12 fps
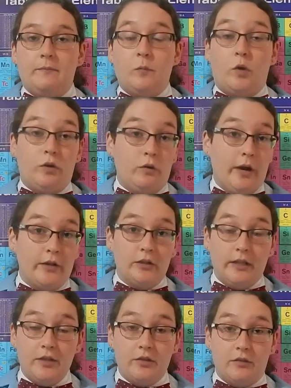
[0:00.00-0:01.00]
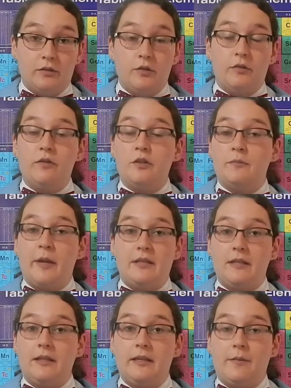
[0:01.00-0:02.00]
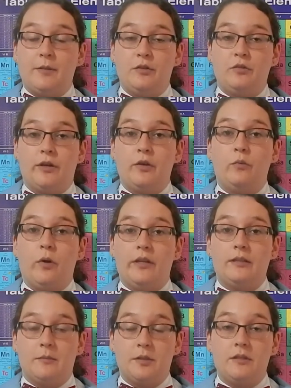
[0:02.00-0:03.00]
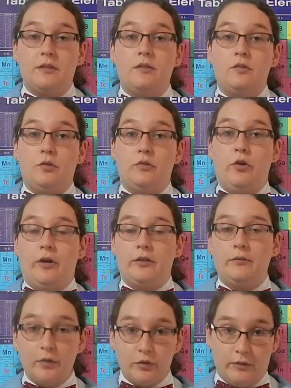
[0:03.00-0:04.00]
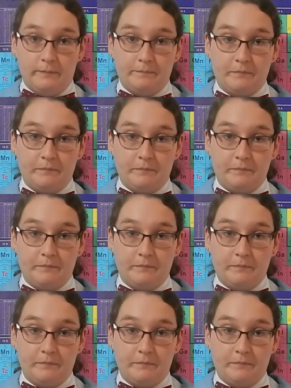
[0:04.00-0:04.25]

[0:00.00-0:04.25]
Well, congratulations, you've just basically demonstrated what substances do during diffusion.